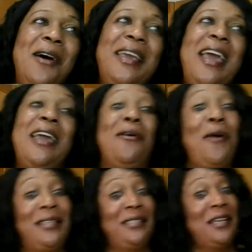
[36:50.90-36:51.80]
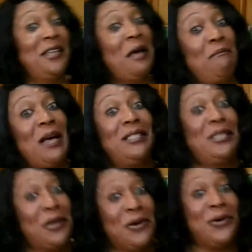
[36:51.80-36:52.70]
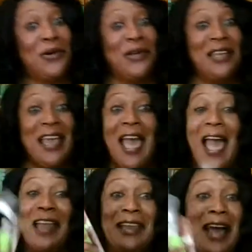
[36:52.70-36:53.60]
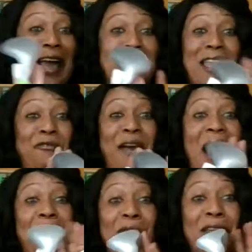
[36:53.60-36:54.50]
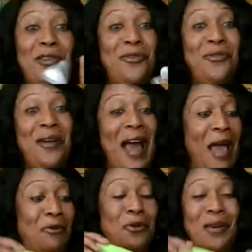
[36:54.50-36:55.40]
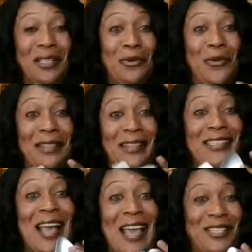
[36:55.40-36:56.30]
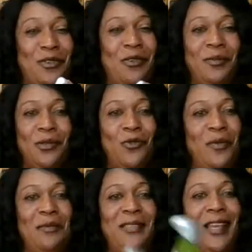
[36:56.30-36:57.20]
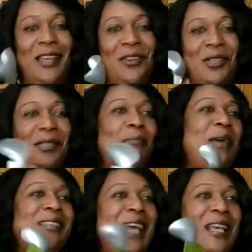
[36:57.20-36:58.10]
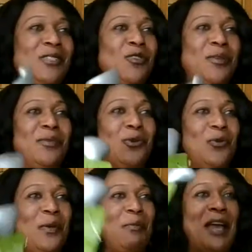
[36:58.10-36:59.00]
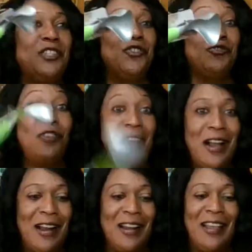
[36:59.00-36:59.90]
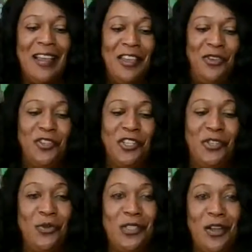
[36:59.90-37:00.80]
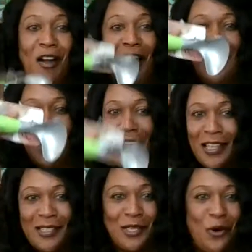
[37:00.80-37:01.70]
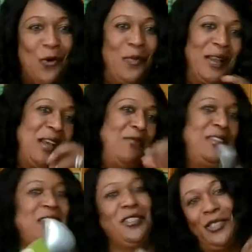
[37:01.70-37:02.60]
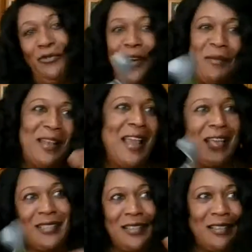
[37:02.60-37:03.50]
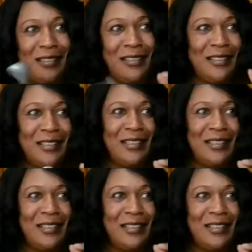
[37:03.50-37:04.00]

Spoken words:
Okay, question number 2. And if I were you, I would want to win this ice cream scoop. I'm telling you, it's the best ice cream scoop in my drawer. You just use the corner and scoop and everything just form a nice little